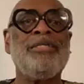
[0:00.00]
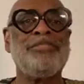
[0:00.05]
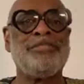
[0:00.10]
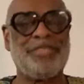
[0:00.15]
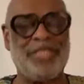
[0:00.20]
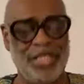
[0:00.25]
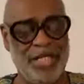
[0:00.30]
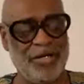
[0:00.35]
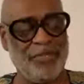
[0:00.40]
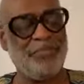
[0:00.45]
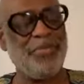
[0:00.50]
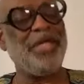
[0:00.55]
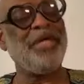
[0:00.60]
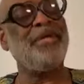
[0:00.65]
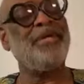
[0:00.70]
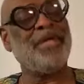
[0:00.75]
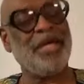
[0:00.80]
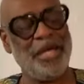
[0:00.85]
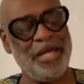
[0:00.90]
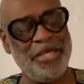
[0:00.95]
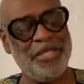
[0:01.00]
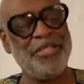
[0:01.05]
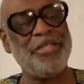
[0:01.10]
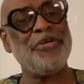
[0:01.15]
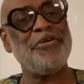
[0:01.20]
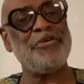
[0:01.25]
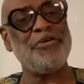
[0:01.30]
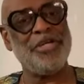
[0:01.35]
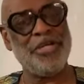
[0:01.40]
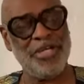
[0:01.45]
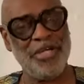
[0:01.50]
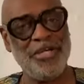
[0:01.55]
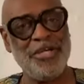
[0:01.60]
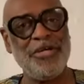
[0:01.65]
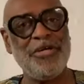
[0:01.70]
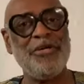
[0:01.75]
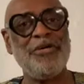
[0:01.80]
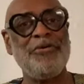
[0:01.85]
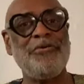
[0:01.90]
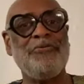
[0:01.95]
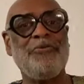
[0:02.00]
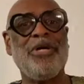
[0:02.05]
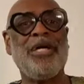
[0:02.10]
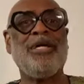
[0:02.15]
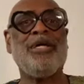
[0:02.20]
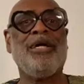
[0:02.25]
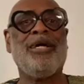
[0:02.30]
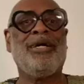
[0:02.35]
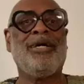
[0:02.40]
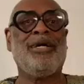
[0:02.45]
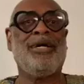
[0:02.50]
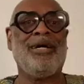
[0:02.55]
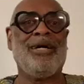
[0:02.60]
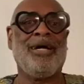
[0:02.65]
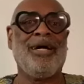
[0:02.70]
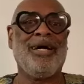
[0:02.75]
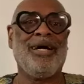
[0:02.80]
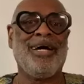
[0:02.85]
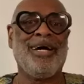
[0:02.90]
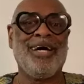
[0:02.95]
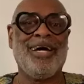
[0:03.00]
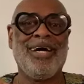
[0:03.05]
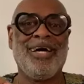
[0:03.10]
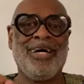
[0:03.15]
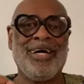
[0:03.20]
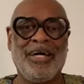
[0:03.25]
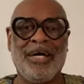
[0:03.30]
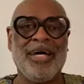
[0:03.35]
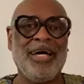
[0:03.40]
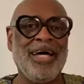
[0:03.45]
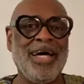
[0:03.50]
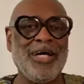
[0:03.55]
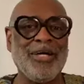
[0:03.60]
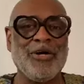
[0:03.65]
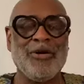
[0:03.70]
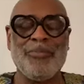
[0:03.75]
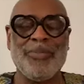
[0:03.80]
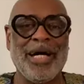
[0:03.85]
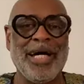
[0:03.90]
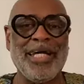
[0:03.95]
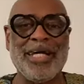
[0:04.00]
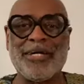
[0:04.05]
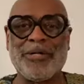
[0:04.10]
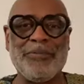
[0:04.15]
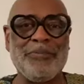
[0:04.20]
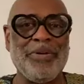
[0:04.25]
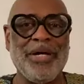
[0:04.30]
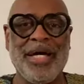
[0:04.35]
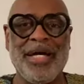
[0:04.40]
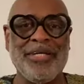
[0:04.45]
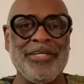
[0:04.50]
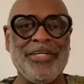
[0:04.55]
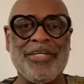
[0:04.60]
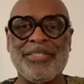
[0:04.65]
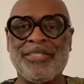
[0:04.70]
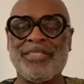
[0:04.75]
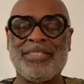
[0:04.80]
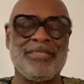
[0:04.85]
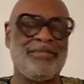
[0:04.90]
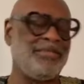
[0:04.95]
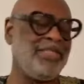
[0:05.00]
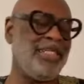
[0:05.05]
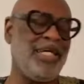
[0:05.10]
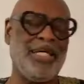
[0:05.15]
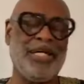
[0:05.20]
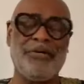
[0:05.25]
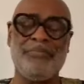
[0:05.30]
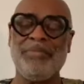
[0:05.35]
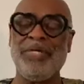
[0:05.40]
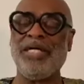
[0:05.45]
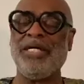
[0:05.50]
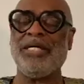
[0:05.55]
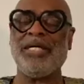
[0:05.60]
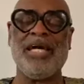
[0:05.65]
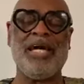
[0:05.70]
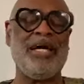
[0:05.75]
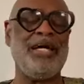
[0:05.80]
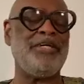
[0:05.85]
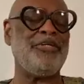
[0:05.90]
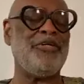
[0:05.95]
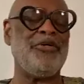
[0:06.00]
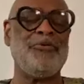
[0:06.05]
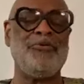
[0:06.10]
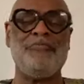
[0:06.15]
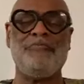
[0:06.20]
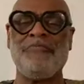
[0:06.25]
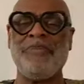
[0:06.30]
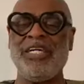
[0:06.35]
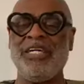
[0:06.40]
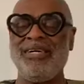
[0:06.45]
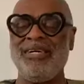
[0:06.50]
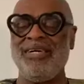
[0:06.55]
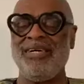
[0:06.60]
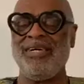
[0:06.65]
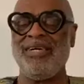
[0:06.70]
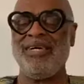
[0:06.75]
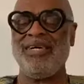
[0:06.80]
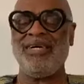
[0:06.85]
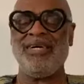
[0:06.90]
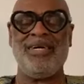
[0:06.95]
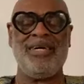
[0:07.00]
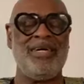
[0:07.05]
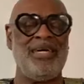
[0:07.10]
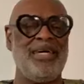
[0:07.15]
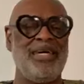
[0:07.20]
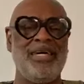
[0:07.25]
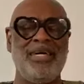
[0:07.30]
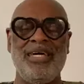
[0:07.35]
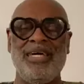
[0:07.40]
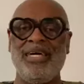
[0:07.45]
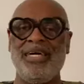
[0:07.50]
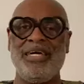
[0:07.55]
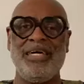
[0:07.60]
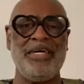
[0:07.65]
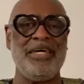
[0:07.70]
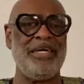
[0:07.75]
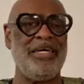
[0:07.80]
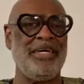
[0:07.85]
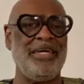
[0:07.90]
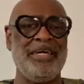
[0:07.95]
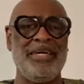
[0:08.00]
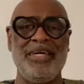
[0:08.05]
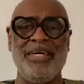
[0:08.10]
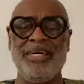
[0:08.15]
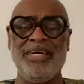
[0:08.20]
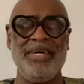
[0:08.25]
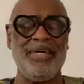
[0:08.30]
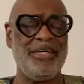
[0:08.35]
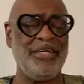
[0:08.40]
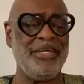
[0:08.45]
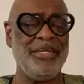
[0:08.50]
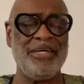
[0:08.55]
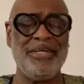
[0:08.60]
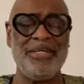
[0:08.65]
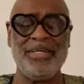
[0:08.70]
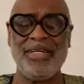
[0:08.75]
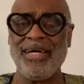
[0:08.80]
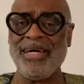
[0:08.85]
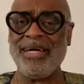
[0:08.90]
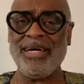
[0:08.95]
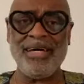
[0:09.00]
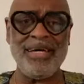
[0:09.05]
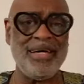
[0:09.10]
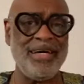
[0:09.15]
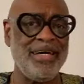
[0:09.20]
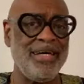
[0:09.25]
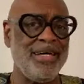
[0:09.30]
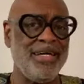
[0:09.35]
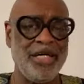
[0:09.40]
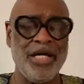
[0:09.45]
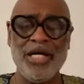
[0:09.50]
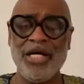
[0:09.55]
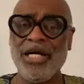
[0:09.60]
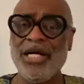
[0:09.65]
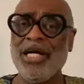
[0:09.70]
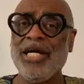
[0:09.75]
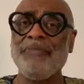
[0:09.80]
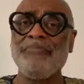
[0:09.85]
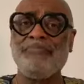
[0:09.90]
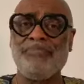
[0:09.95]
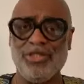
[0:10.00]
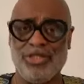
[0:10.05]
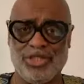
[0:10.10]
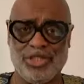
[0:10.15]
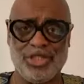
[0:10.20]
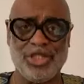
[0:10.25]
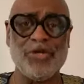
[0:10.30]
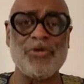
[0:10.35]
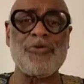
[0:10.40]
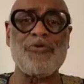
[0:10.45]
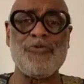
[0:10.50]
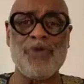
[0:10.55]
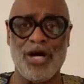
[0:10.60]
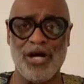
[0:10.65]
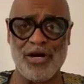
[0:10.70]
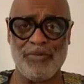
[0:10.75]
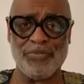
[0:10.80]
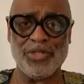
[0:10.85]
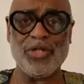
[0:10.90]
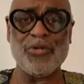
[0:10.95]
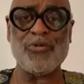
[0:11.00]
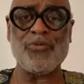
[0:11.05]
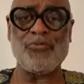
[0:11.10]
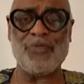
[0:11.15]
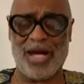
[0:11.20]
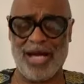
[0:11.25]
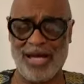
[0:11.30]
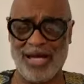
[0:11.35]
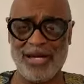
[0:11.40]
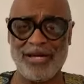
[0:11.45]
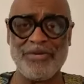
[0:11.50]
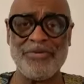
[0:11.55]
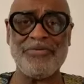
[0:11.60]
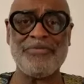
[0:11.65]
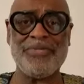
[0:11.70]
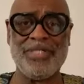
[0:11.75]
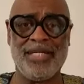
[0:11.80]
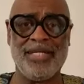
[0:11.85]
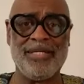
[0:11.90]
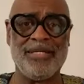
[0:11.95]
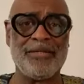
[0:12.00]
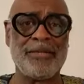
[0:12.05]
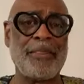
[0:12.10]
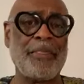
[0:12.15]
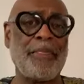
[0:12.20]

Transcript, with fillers: Tell me, can you hear it? Hello, Mighty Companions. Tell me, can you feel it? Put your arms around it